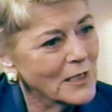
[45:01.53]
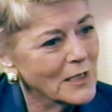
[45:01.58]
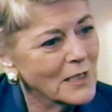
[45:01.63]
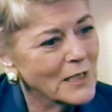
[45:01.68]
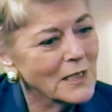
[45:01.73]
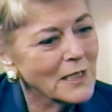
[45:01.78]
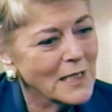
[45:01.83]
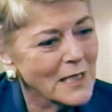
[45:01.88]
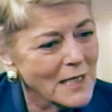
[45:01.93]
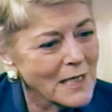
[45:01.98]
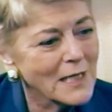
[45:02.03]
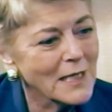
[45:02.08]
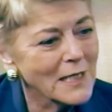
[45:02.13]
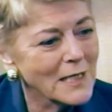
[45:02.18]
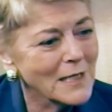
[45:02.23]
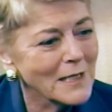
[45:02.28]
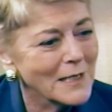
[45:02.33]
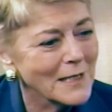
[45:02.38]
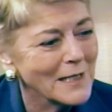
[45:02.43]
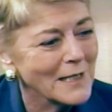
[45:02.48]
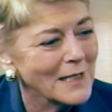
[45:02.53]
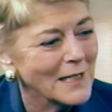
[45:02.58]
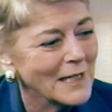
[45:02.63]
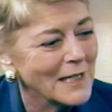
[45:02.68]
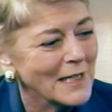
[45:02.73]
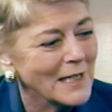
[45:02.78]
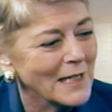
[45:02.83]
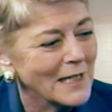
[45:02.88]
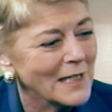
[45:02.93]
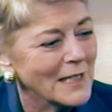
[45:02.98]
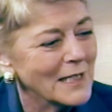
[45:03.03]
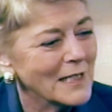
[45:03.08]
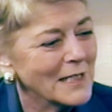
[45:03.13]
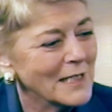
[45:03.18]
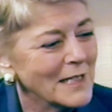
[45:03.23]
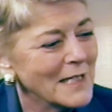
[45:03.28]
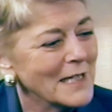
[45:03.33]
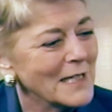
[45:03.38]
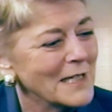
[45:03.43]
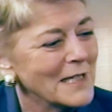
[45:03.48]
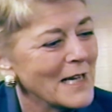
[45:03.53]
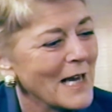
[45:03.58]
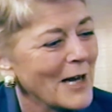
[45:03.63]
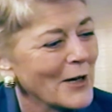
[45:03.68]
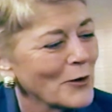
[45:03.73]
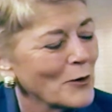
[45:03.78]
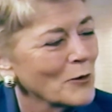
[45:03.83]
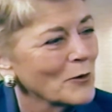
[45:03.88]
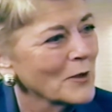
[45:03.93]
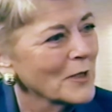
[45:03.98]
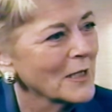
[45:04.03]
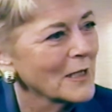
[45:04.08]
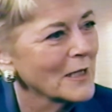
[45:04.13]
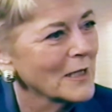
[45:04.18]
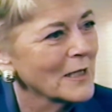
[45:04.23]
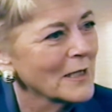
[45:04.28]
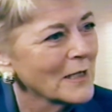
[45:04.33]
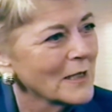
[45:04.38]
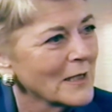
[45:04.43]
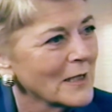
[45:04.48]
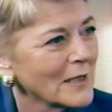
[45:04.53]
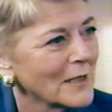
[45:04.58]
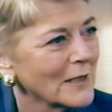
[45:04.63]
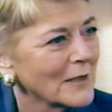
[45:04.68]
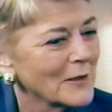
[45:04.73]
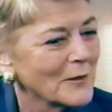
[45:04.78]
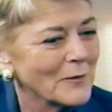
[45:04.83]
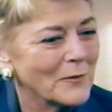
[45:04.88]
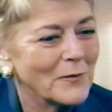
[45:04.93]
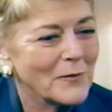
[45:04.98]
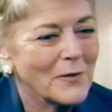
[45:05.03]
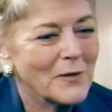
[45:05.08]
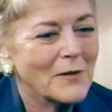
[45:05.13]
You need, you need not only um,